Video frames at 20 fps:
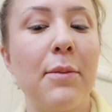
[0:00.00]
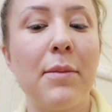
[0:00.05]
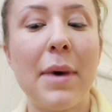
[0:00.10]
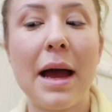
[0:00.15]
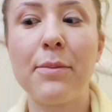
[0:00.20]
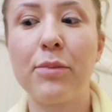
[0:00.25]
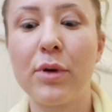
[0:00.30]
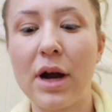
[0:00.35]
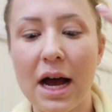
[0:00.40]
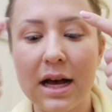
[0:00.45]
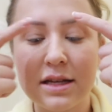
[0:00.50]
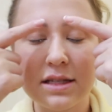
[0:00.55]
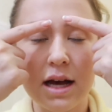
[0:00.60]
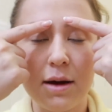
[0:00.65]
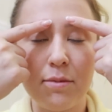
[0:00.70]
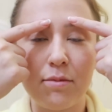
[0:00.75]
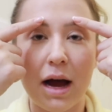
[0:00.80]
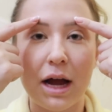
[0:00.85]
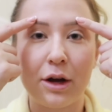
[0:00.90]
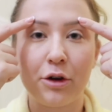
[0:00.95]
my brows are
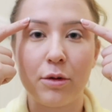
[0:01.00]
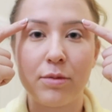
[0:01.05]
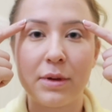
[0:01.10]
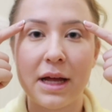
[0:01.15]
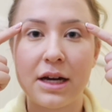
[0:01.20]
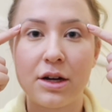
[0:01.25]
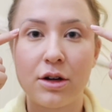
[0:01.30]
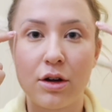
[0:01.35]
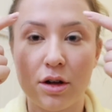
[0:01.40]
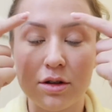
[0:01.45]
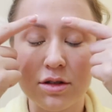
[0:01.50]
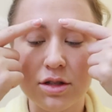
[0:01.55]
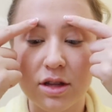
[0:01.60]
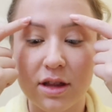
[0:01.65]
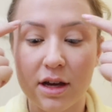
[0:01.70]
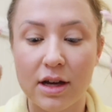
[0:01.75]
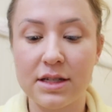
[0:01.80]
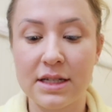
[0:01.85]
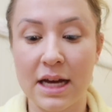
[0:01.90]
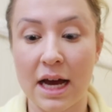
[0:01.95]
microbladed on, so
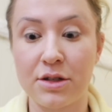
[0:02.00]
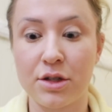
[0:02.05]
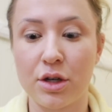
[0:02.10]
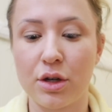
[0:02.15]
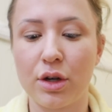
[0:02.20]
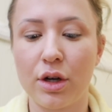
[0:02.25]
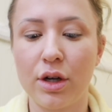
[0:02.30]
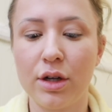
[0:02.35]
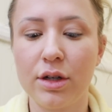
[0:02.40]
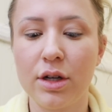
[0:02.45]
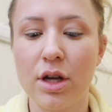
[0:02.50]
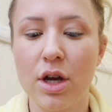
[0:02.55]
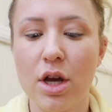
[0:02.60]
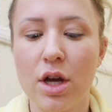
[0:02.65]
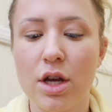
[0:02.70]
they're tattooed on,